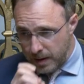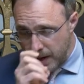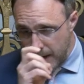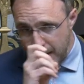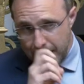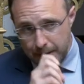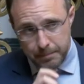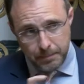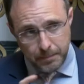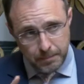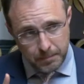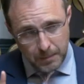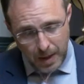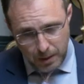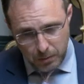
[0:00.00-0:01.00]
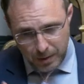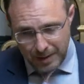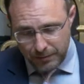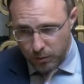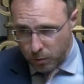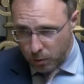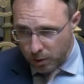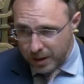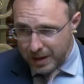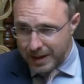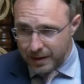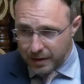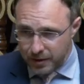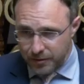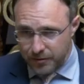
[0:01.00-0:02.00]
Um, I would have a worry
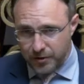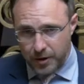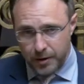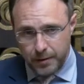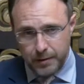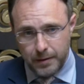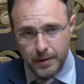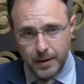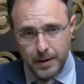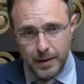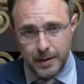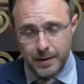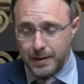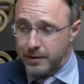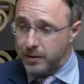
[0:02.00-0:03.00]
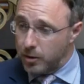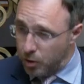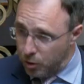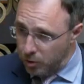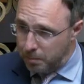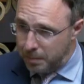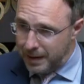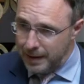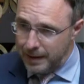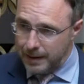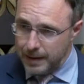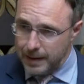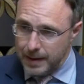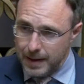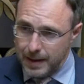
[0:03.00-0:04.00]
and a concern that there could be
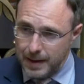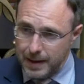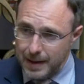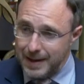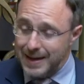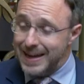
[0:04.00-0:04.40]
uh,